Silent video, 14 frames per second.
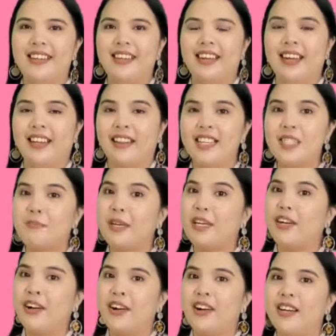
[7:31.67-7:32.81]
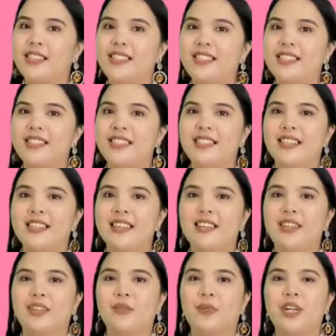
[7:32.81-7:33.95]
It is because
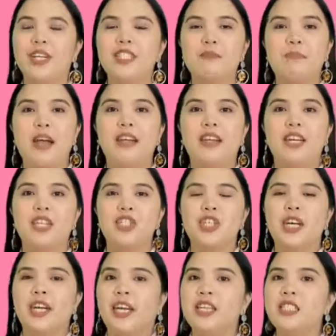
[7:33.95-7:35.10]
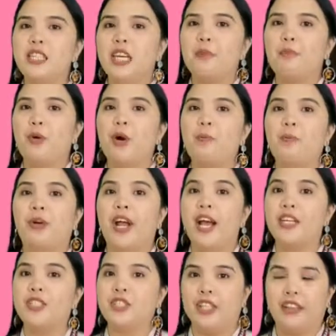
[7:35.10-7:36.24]
the word Spanish is a proper
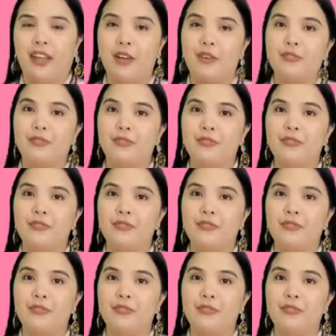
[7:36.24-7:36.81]
adjective.